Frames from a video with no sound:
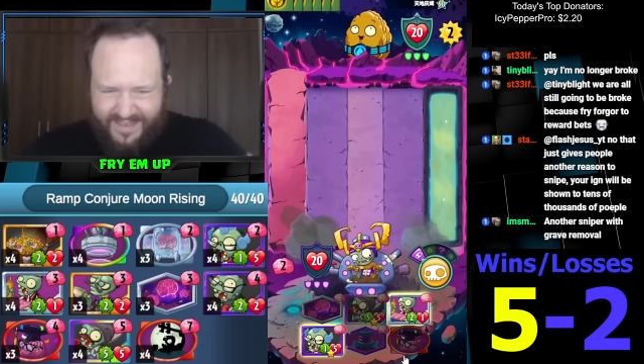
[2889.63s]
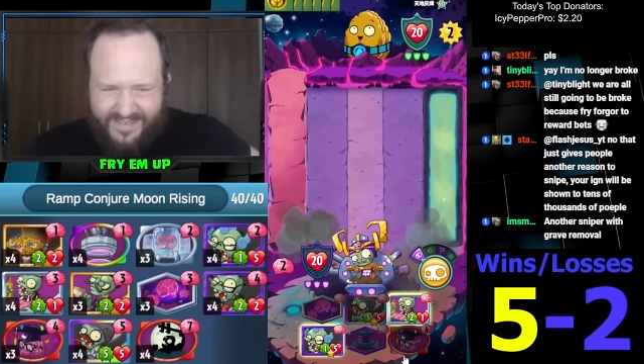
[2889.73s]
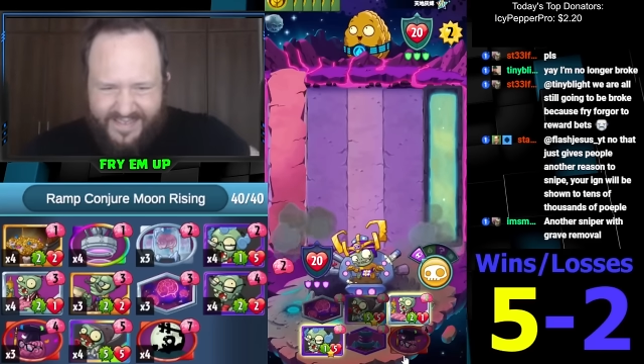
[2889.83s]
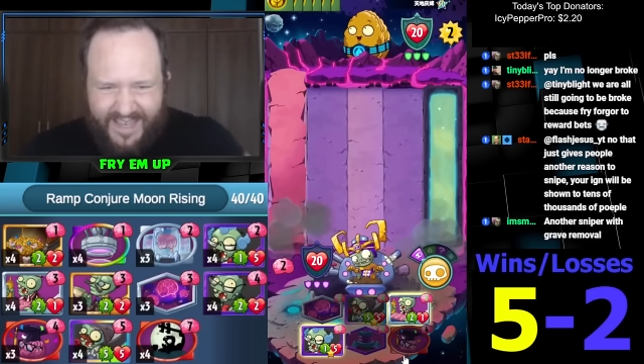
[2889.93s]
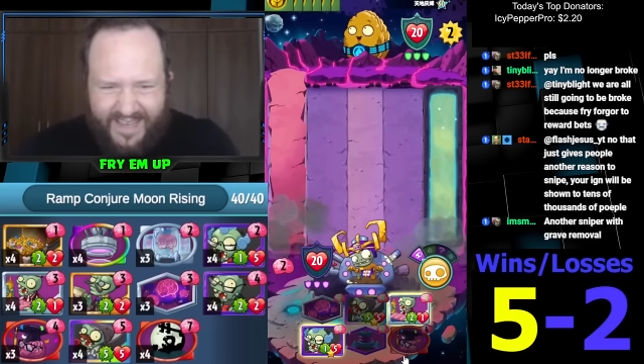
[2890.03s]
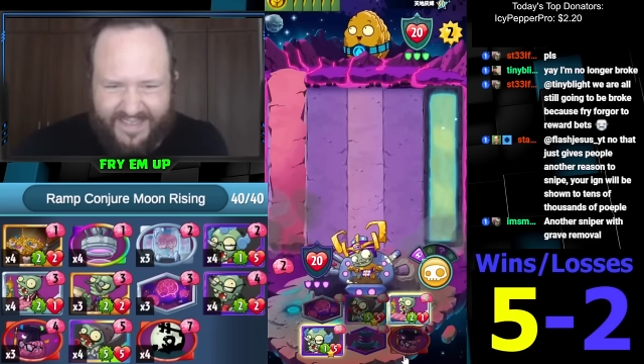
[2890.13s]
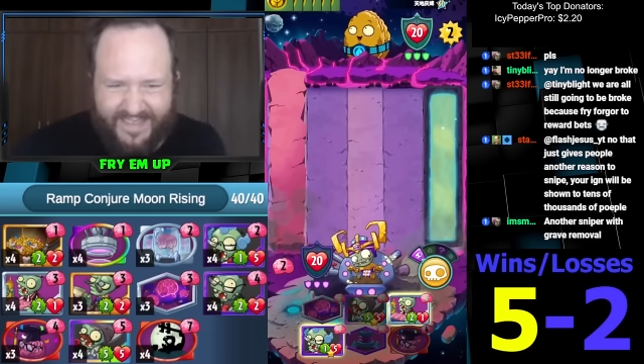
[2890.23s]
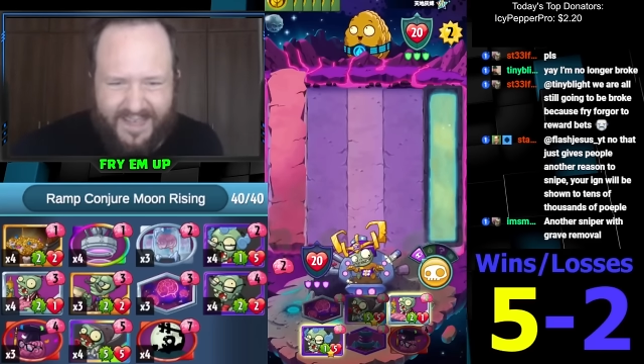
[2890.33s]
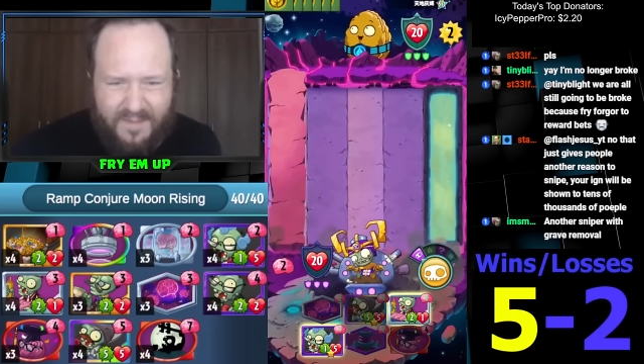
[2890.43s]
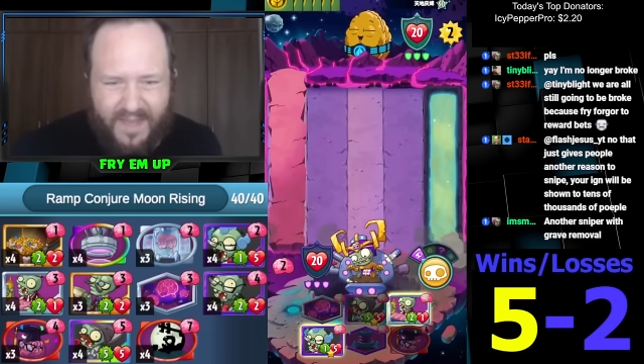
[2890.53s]
See, I
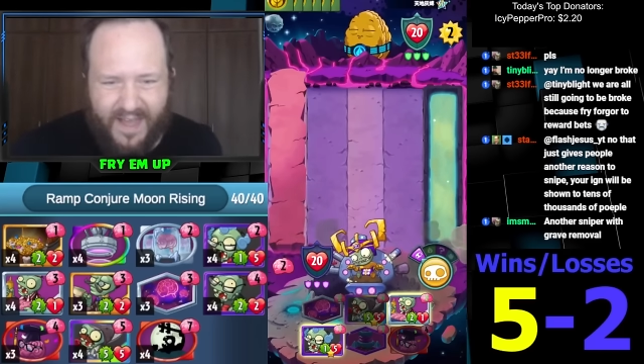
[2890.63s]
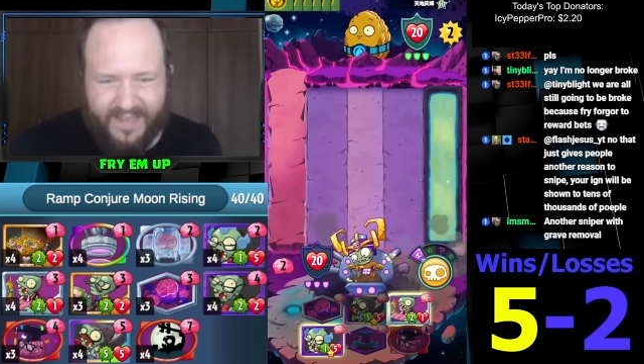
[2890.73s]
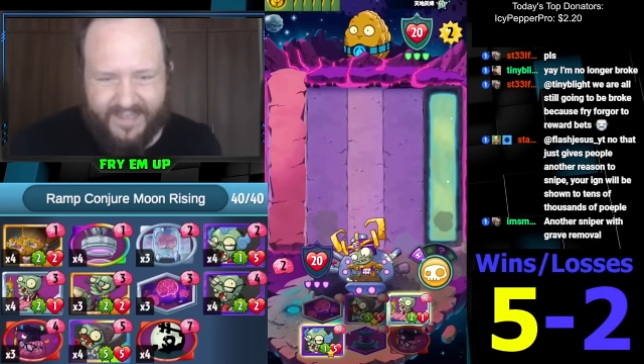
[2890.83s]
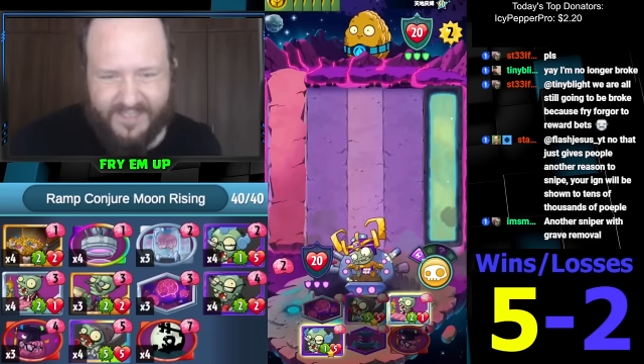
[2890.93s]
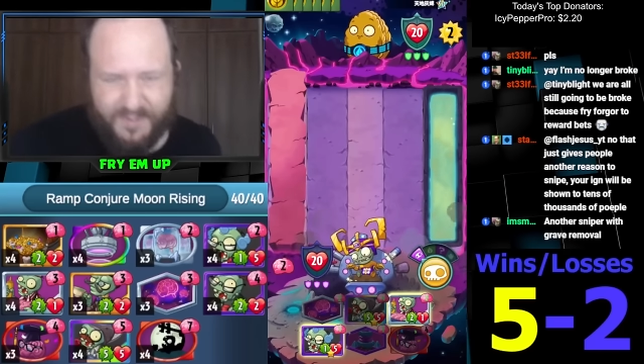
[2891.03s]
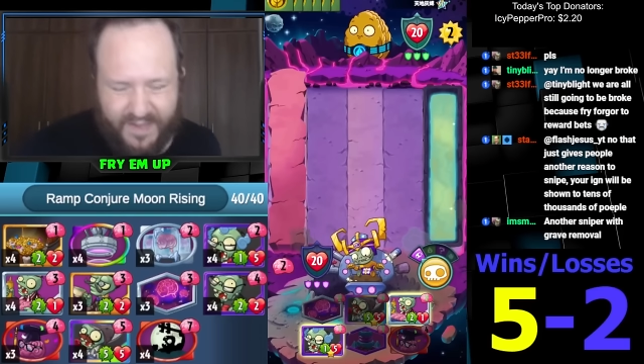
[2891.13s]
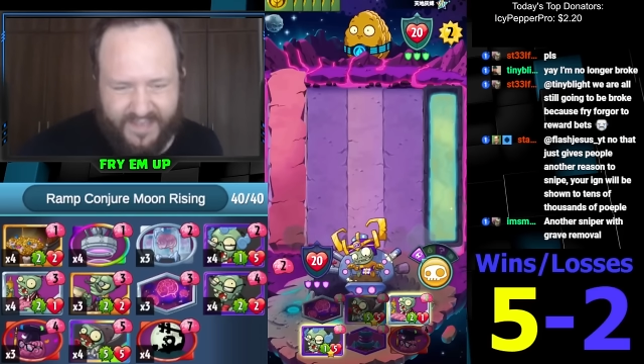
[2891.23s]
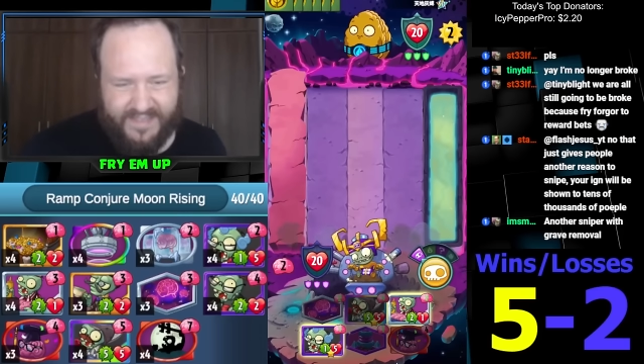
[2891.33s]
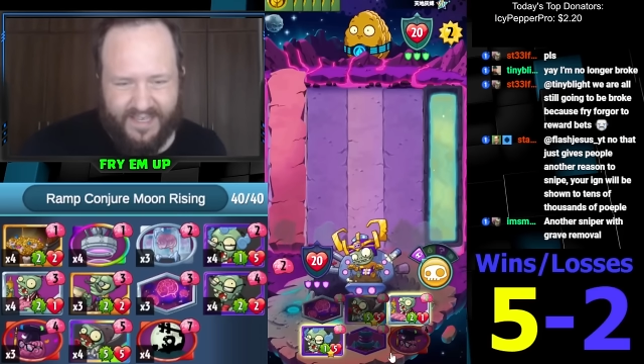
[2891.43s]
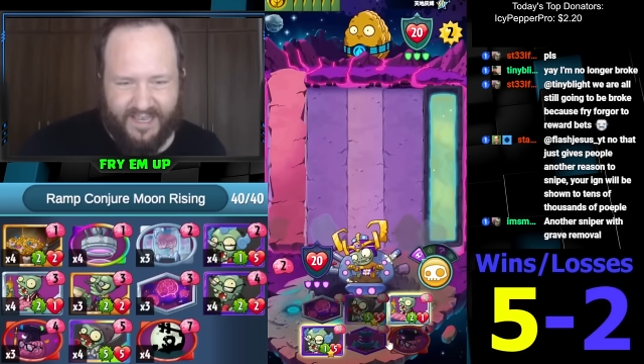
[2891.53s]
think I'm not going to
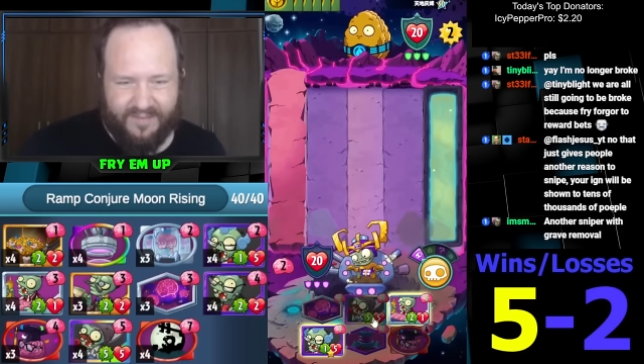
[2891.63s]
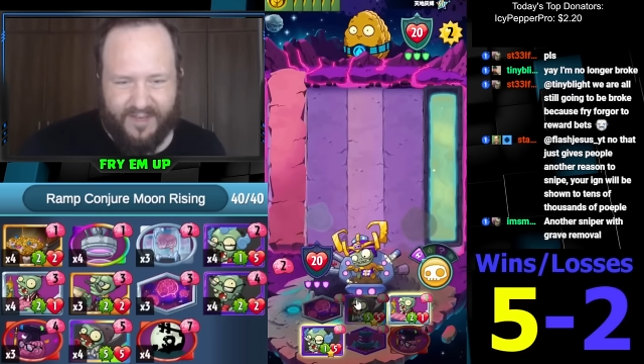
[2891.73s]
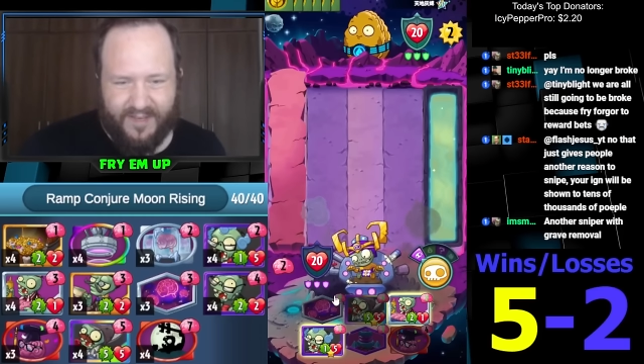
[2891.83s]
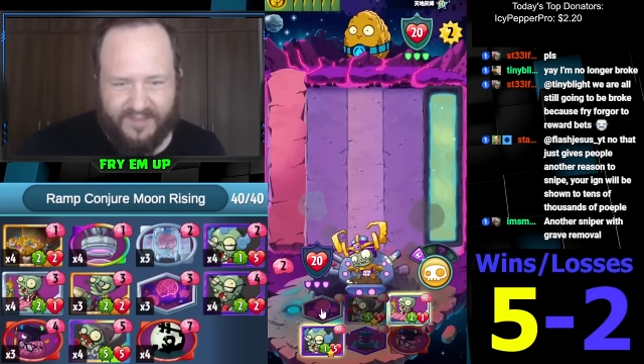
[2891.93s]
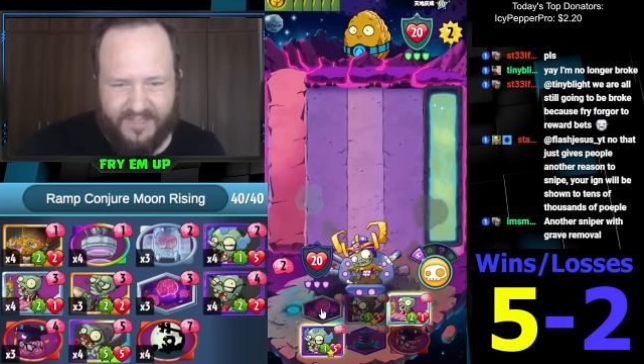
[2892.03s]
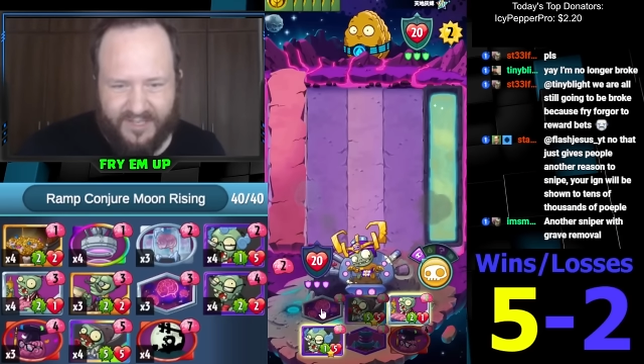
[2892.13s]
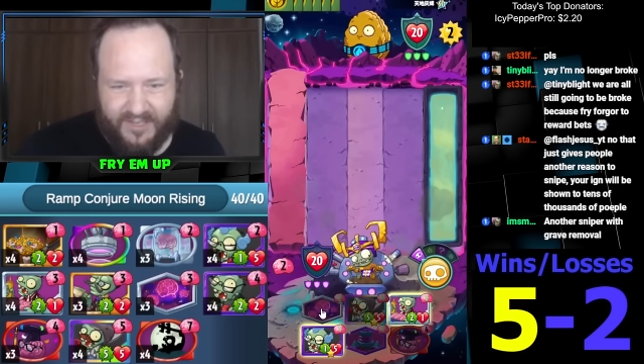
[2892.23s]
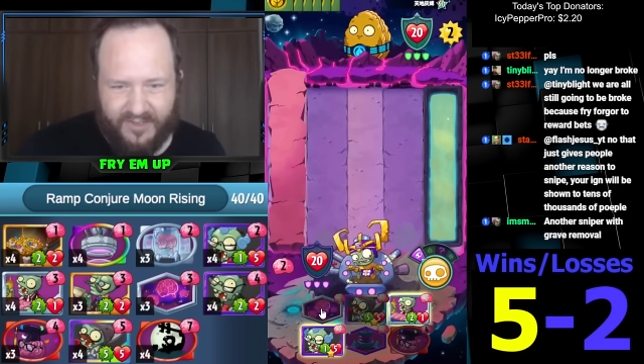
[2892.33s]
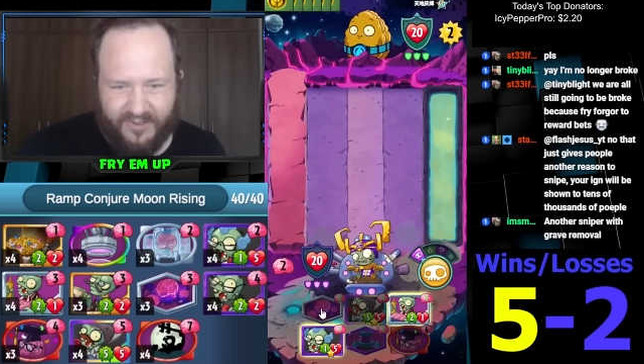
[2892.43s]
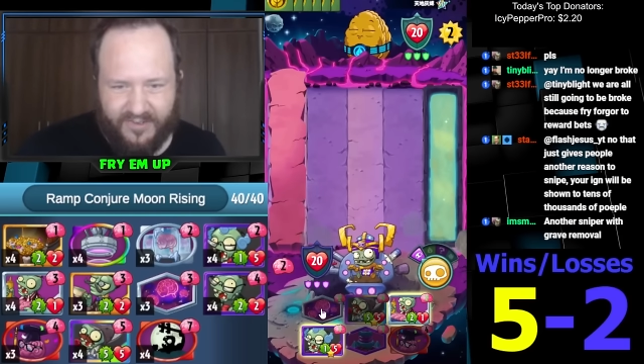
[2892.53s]
space time. We go
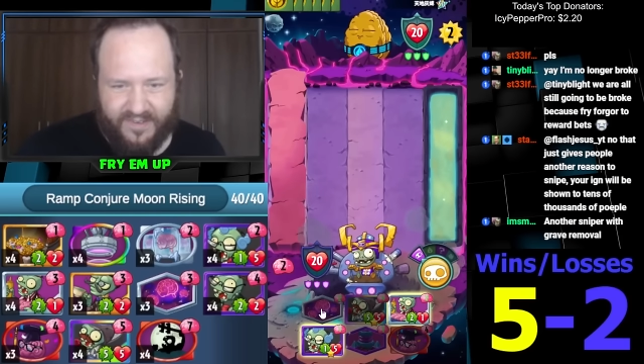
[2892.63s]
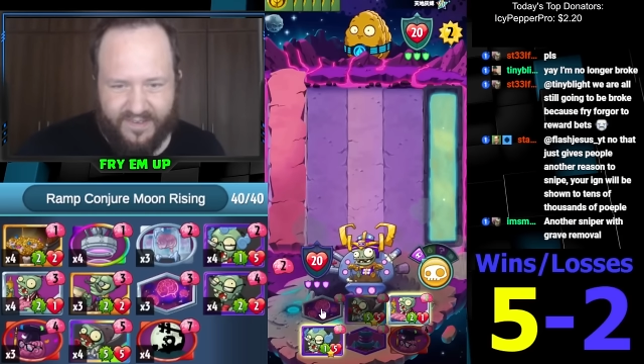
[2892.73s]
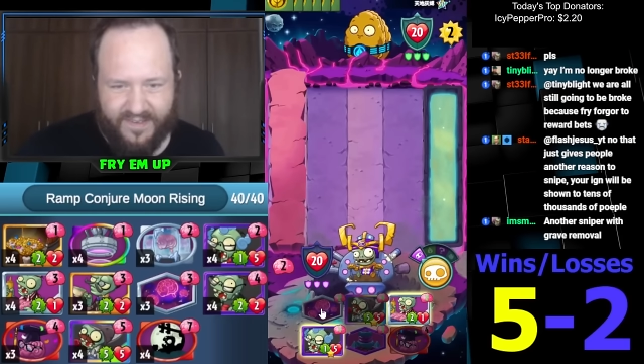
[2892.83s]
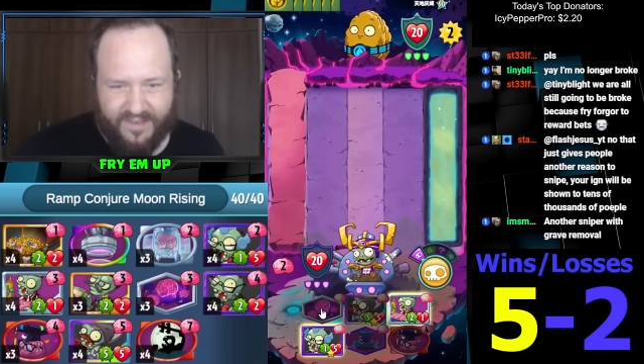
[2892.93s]
two.